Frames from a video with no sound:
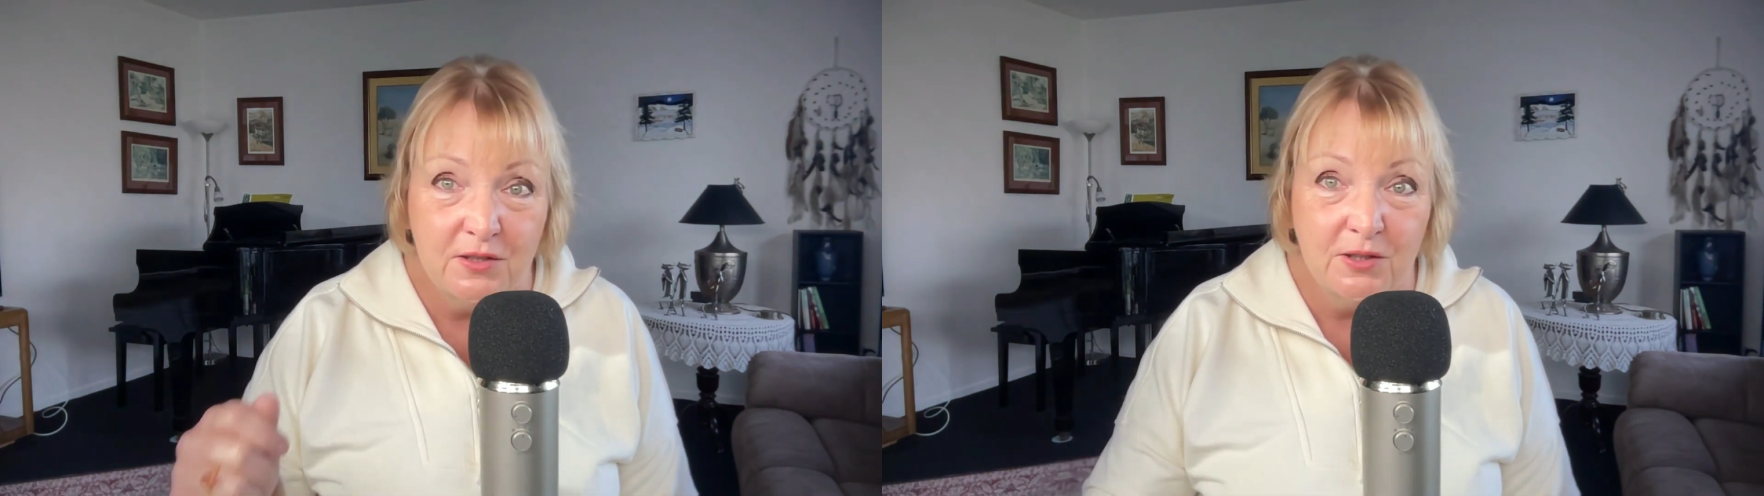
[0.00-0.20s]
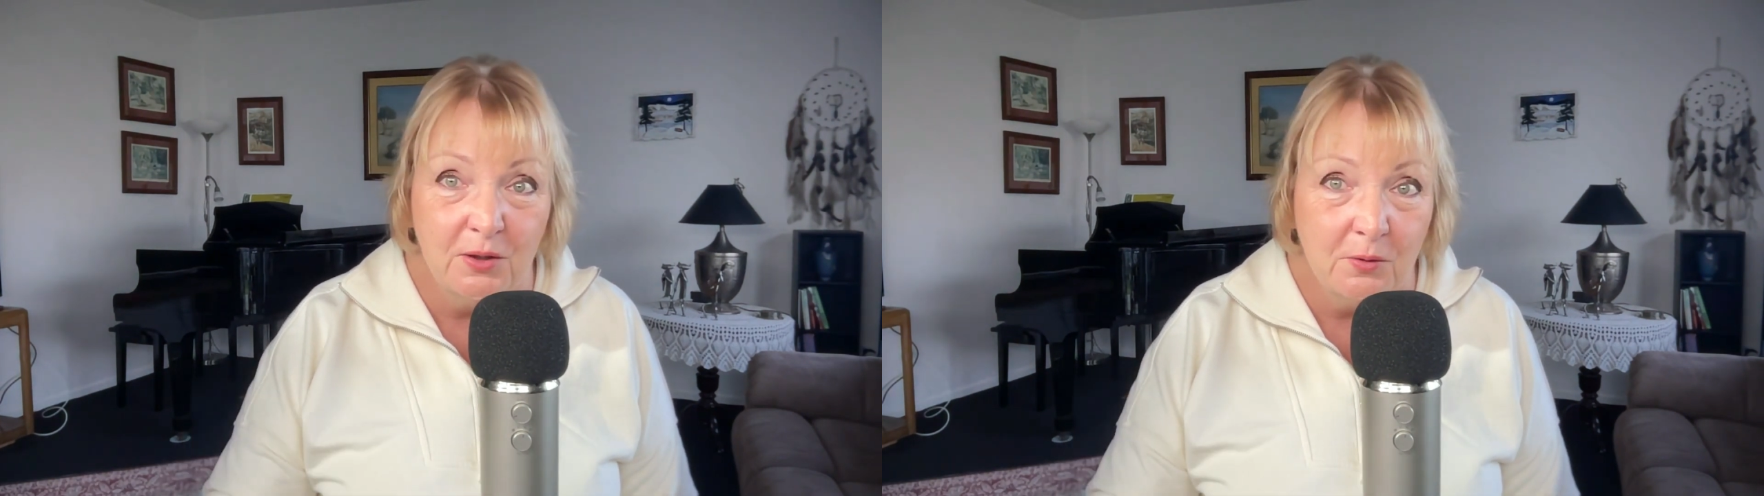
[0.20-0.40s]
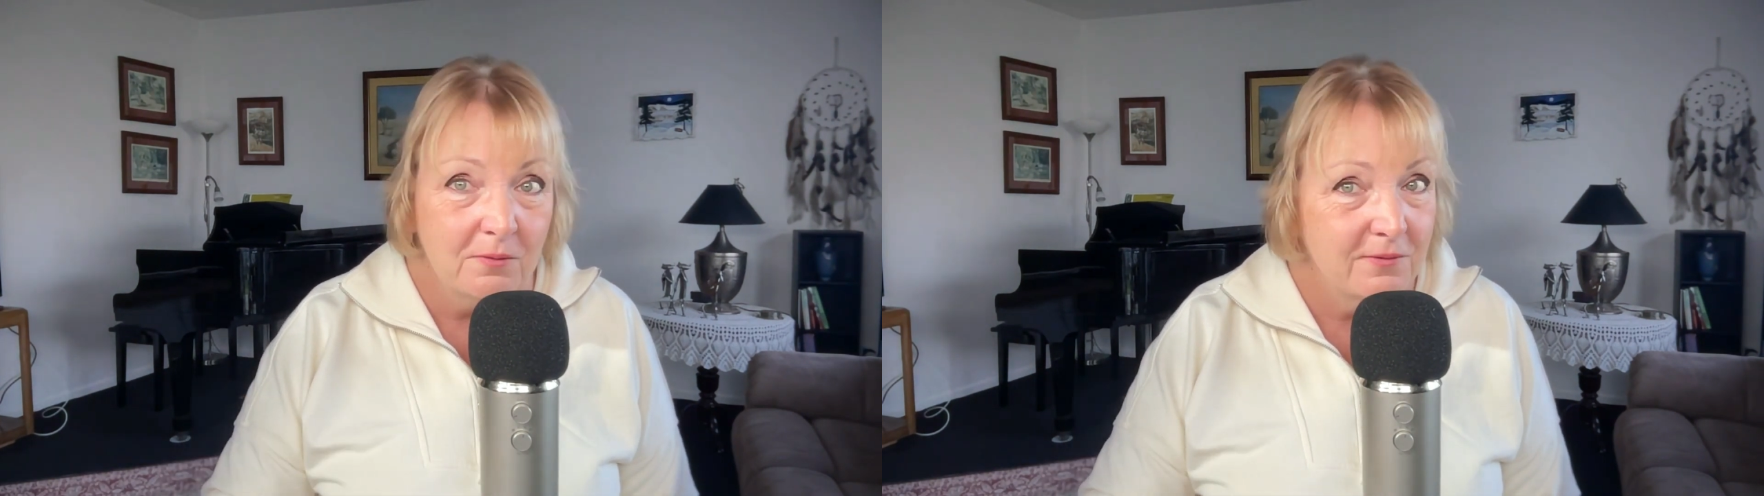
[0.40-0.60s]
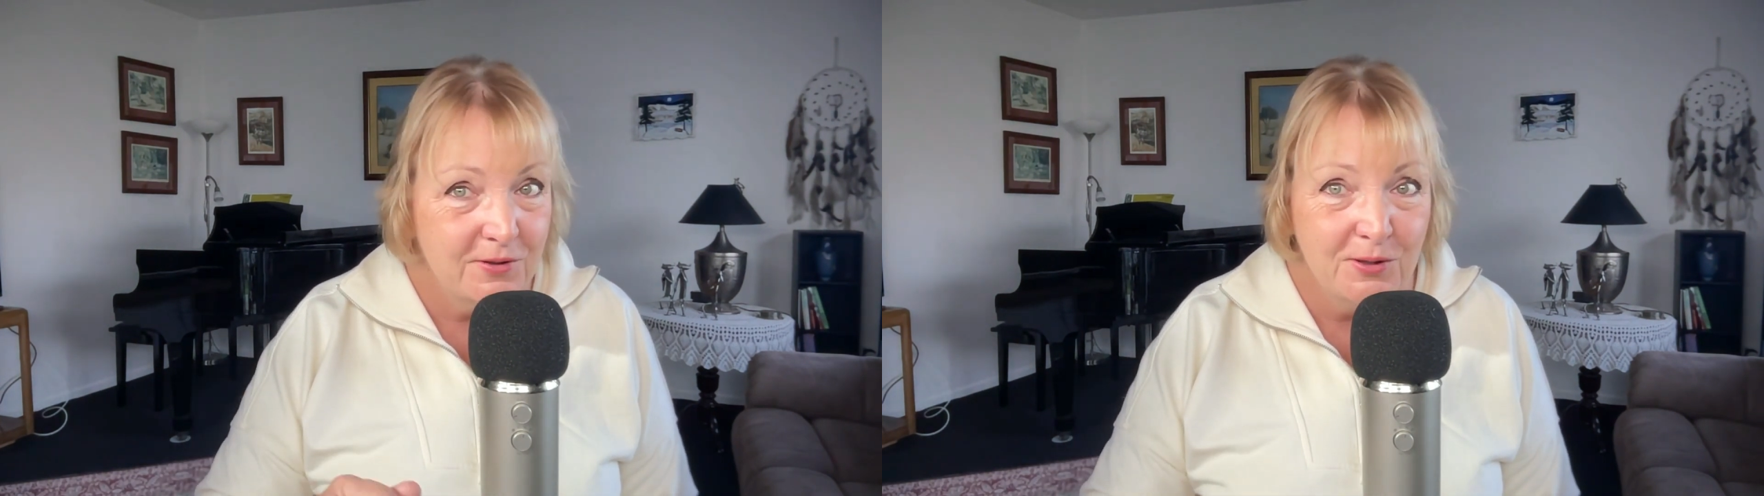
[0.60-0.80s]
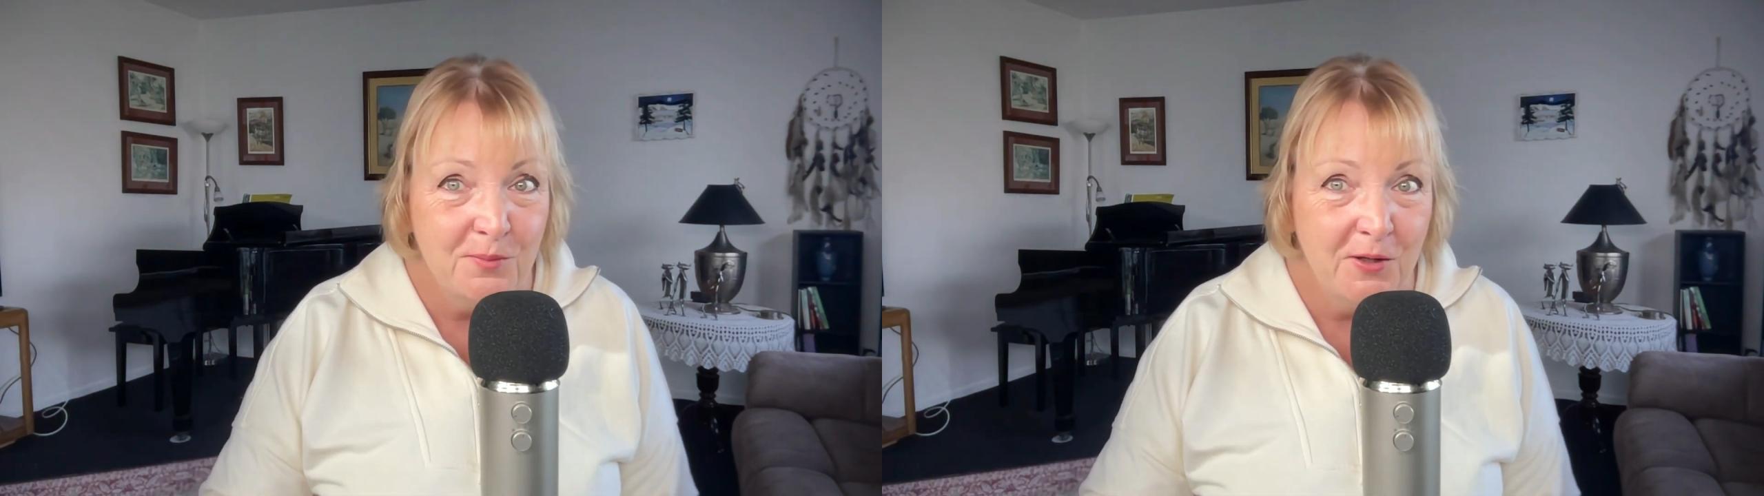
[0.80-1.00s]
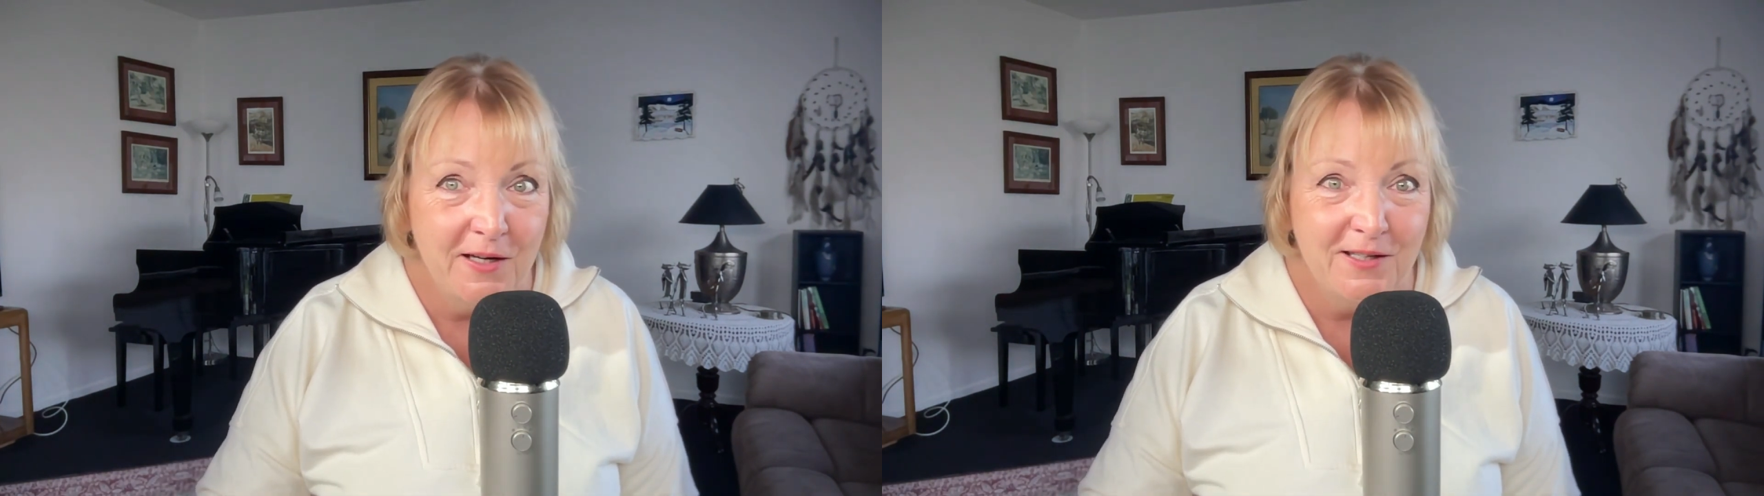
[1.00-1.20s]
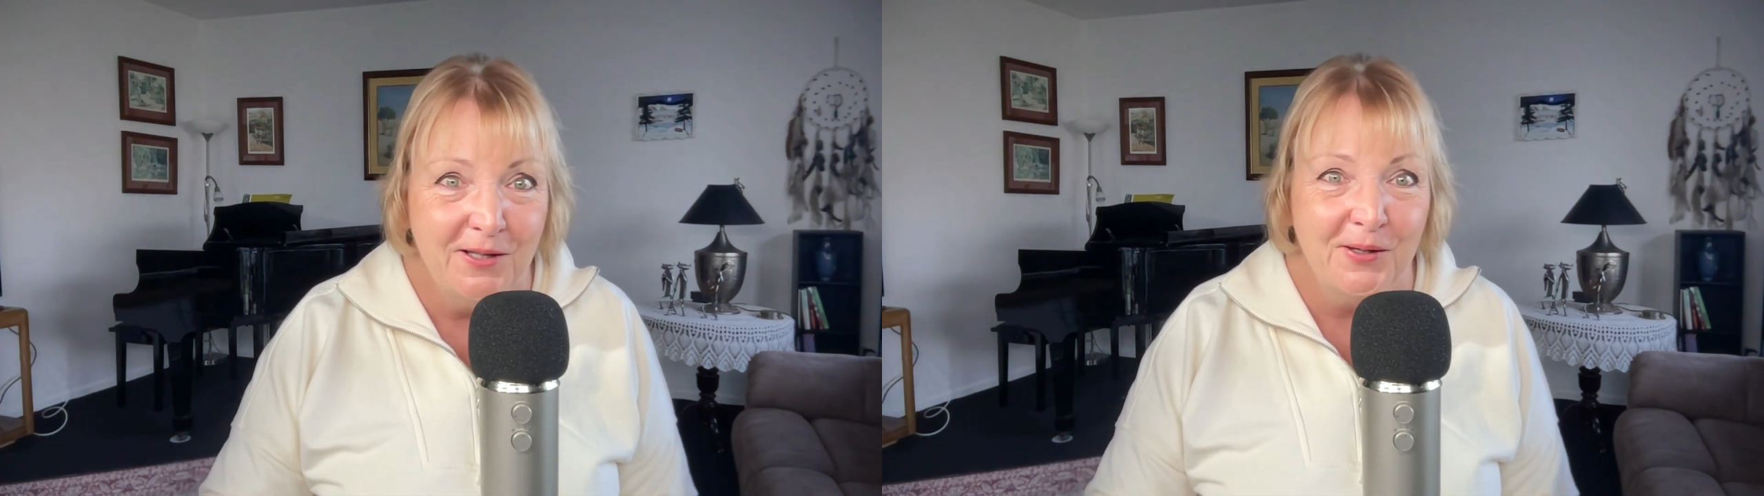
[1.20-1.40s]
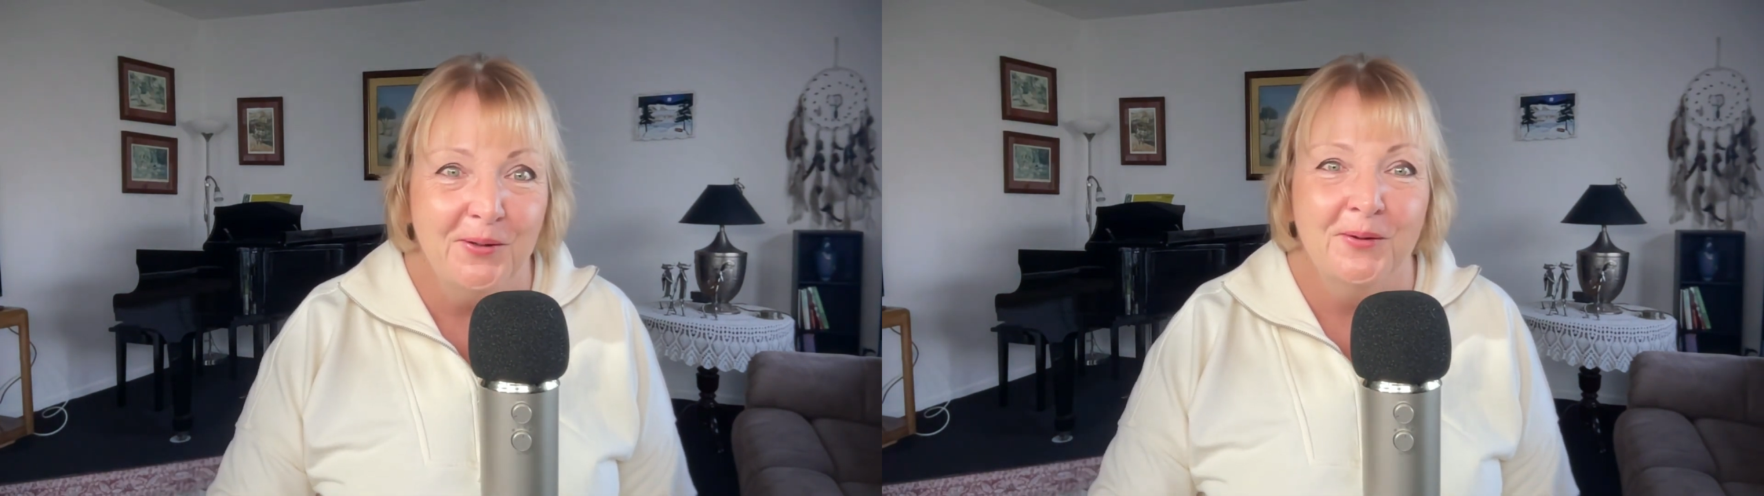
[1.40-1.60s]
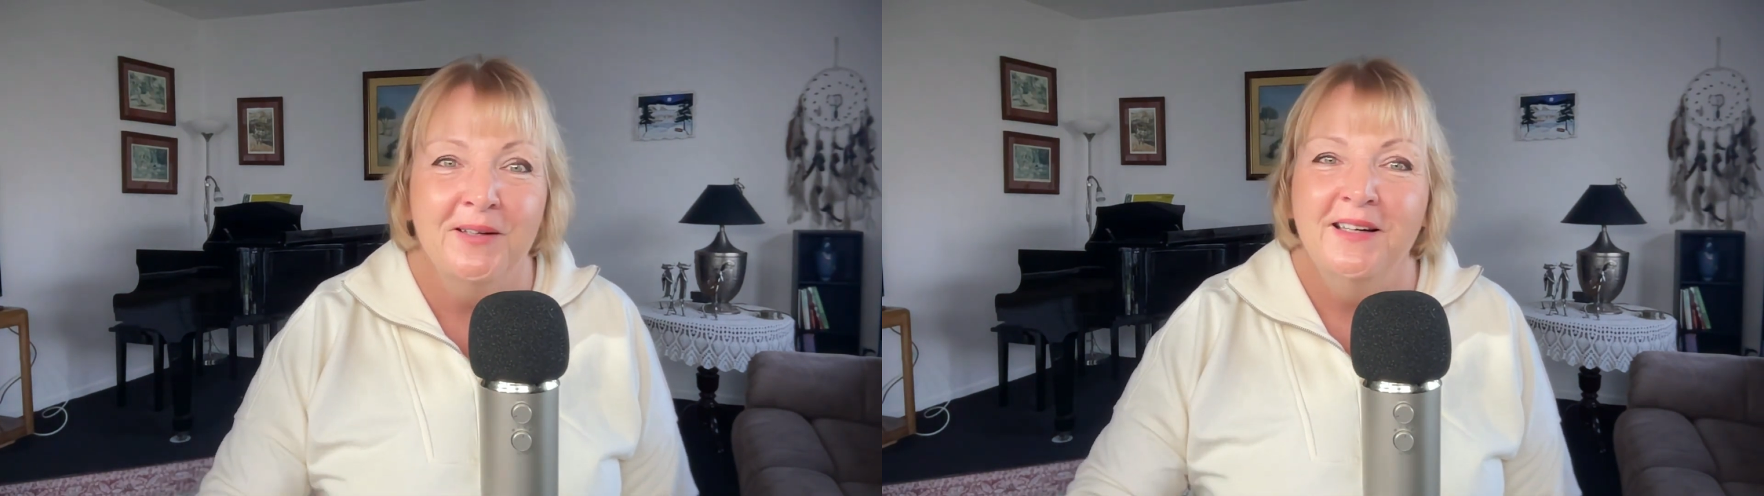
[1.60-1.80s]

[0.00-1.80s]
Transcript: do brand you,